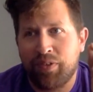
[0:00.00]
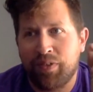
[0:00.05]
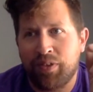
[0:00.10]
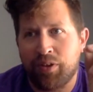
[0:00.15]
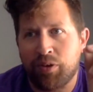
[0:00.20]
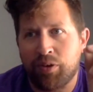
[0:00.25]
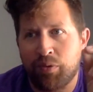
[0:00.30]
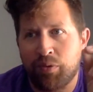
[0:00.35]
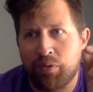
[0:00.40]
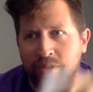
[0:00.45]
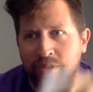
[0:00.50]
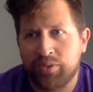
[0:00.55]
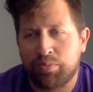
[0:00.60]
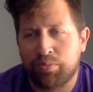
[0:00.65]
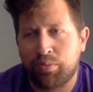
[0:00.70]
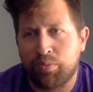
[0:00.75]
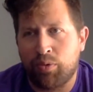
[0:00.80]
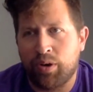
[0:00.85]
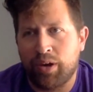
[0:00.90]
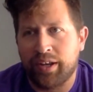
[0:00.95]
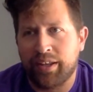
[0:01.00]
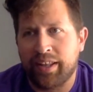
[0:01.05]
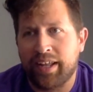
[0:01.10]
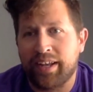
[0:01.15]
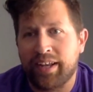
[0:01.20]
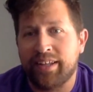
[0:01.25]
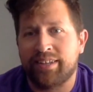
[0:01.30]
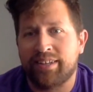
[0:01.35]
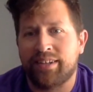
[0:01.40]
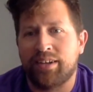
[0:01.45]
the women's one that
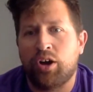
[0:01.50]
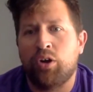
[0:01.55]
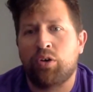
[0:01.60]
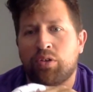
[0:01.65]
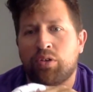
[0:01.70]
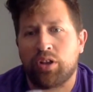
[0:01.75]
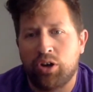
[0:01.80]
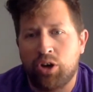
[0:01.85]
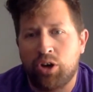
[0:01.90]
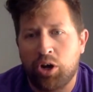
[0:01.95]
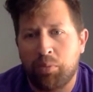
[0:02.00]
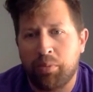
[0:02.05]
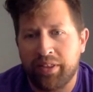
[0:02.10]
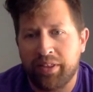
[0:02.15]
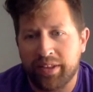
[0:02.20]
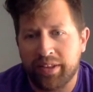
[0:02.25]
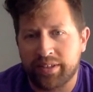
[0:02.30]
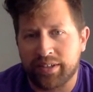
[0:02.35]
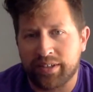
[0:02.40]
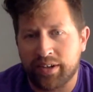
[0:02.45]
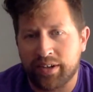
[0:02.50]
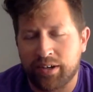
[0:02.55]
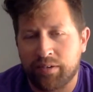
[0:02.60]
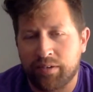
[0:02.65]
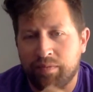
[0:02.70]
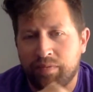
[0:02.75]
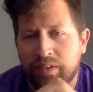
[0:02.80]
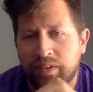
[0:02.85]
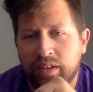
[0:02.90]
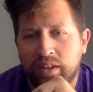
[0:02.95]
is in Oklahoma this year.
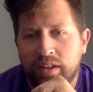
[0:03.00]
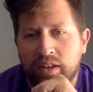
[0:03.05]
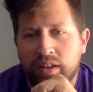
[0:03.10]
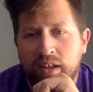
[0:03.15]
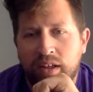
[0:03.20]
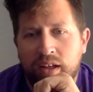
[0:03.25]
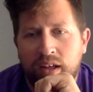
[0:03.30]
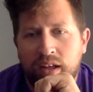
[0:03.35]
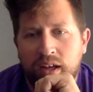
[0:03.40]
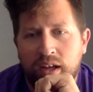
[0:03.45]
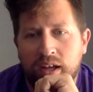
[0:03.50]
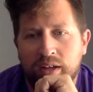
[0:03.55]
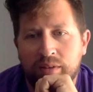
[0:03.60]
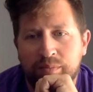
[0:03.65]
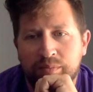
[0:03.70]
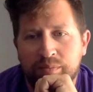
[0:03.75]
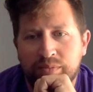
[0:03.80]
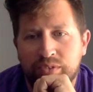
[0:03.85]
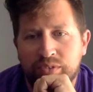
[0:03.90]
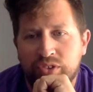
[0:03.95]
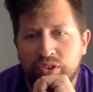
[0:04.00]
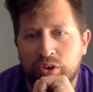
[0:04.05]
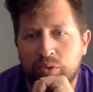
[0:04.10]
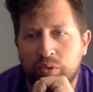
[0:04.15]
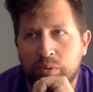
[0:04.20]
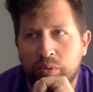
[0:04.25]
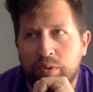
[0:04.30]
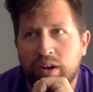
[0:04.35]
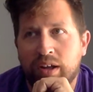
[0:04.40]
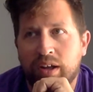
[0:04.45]
So
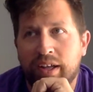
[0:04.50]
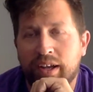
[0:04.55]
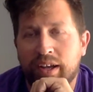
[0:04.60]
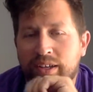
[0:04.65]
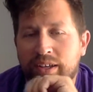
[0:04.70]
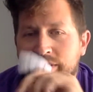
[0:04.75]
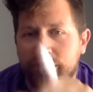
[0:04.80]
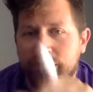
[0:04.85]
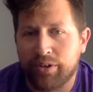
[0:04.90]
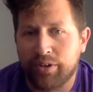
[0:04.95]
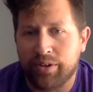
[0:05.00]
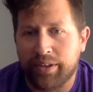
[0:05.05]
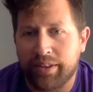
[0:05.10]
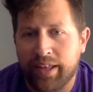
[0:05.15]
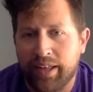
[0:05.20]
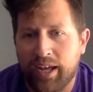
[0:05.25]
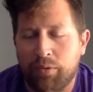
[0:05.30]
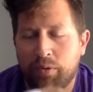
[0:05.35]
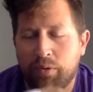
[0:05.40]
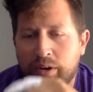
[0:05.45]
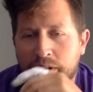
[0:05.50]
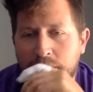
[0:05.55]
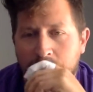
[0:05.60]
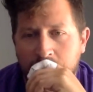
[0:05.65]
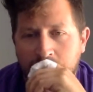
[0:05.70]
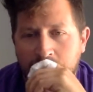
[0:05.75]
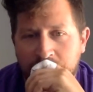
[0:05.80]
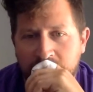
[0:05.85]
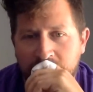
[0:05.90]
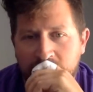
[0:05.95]
we'll probably also go to that one.
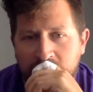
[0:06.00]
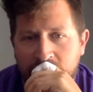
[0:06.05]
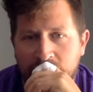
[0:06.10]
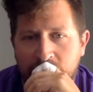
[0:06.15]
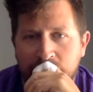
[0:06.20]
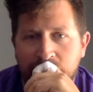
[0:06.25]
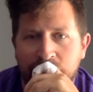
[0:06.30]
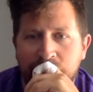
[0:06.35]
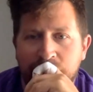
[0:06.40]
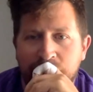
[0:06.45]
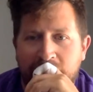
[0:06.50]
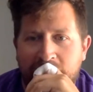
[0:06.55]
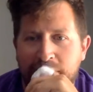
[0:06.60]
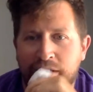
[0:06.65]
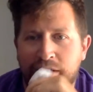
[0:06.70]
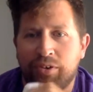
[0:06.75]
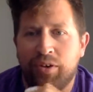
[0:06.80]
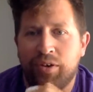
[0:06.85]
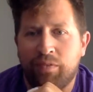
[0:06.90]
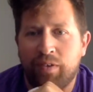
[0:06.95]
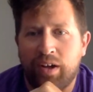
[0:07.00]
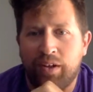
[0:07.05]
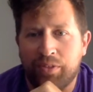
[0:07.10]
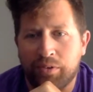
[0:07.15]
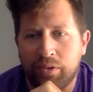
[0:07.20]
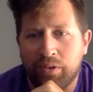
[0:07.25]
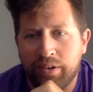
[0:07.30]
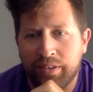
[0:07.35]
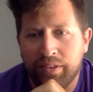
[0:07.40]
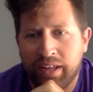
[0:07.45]
I don't know if I'll
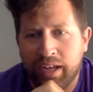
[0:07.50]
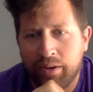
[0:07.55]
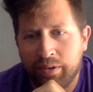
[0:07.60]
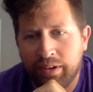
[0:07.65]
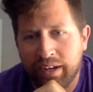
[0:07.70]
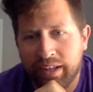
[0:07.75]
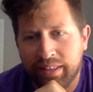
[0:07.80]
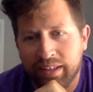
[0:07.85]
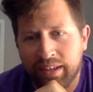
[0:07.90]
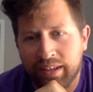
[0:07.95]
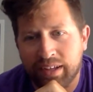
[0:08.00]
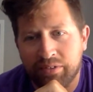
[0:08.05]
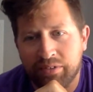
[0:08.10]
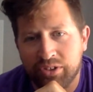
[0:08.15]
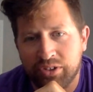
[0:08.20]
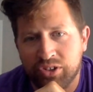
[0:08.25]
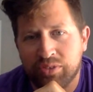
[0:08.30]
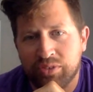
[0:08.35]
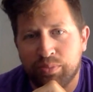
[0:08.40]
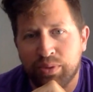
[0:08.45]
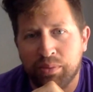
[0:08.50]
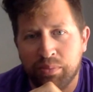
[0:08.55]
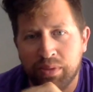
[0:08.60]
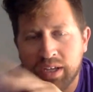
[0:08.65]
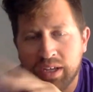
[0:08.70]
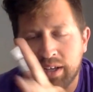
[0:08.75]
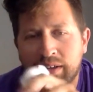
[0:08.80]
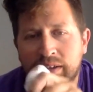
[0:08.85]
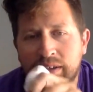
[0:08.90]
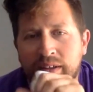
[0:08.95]
throw at that one. I think it will just be
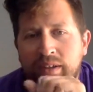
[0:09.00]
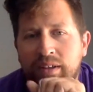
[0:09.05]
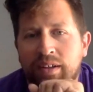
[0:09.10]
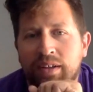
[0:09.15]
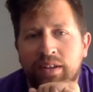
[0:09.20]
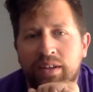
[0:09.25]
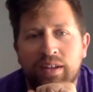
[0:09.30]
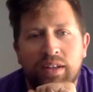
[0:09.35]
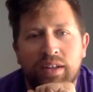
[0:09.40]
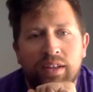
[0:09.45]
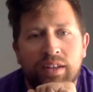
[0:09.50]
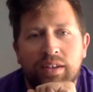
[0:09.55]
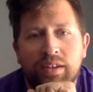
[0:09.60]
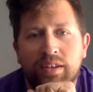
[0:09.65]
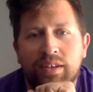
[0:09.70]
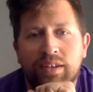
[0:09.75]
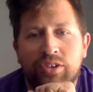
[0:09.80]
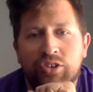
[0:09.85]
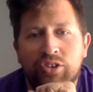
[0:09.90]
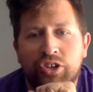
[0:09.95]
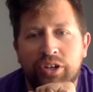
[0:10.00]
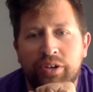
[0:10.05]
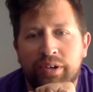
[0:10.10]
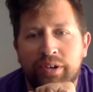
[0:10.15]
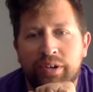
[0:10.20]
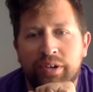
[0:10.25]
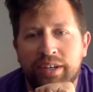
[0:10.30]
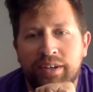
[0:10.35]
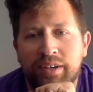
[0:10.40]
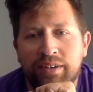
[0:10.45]
me
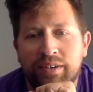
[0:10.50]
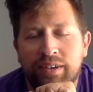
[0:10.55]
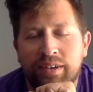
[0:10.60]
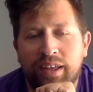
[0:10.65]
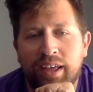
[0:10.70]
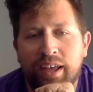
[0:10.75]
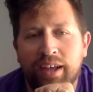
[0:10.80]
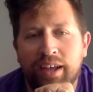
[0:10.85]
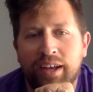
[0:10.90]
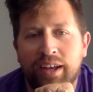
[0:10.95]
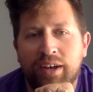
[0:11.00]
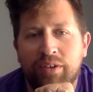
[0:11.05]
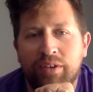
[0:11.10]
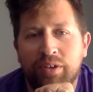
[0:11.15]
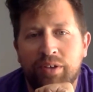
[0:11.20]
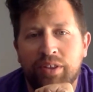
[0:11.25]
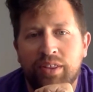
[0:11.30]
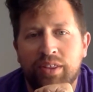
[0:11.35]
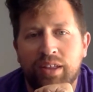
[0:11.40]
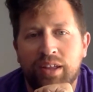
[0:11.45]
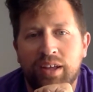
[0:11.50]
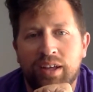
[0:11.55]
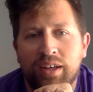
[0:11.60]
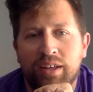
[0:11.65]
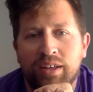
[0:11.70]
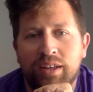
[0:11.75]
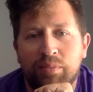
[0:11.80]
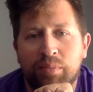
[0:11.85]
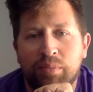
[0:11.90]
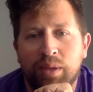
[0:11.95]
cheering and hanging out with
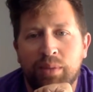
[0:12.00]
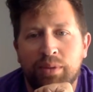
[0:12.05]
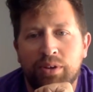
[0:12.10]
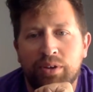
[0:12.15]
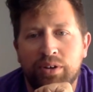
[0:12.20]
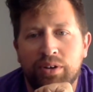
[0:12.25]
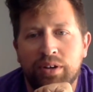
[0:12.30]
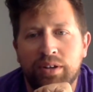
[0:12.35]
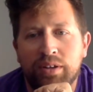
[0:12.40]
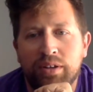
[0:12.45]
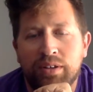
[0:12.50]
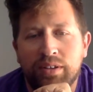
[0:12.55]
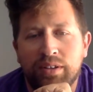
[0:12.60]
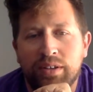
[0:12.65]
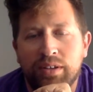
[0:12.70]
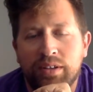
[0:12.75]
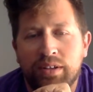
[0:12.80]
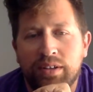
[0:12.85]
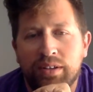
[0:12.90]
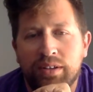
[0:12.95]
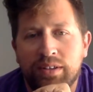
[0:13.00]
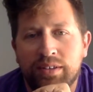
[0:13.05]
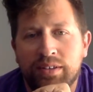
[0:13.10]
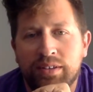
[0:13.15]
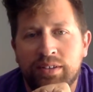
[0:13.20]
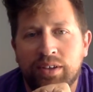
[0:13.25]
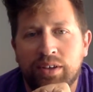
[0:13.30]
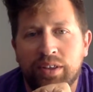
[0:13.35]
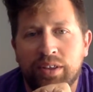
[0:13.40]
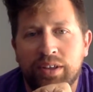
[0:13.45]
baby girl
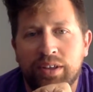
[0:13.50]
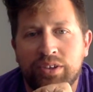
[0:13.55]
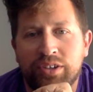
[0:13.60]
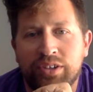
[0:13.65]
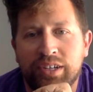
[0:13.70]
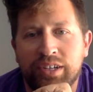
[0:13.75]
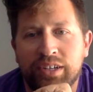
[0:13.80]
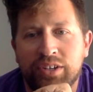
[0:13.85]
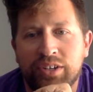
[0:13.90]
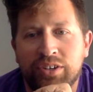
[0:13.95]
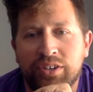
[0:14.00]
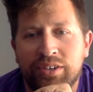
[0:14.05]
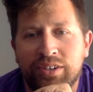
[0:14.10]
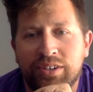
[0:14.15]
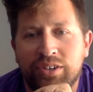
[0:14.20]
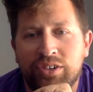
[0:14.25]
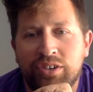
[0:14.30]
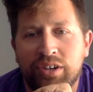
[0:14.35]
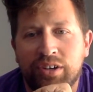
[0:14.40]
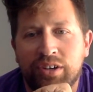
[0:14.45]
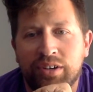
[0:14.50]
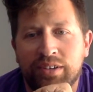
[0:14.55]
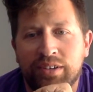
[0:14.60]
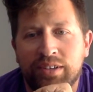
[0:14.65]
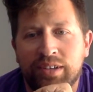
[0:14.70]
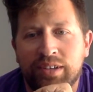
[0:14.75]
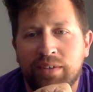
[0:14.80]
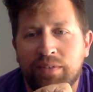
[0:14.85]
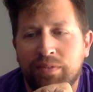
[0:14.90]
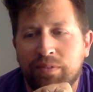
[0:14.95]
so that she can cheer and
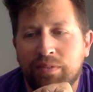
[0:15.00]
stuff.